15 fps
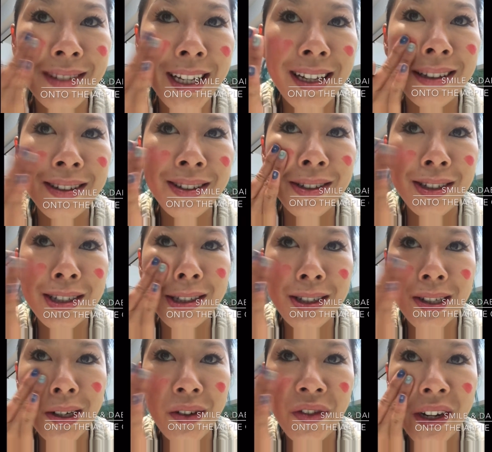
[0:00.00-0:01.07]
and use
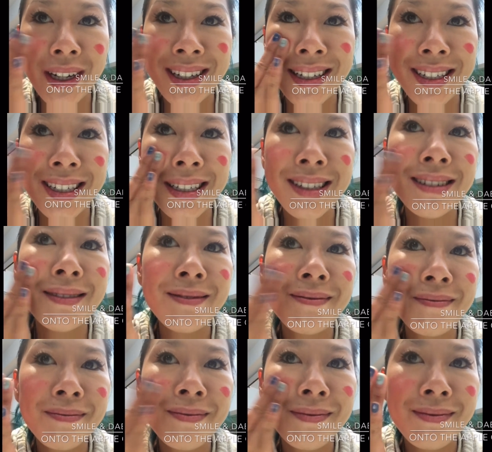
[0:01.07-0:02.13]
two fingers
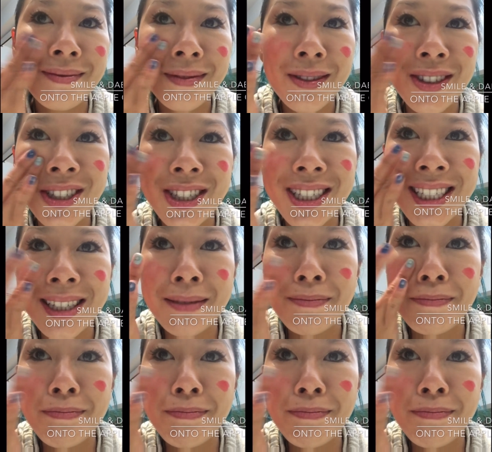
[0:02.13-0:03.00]
to just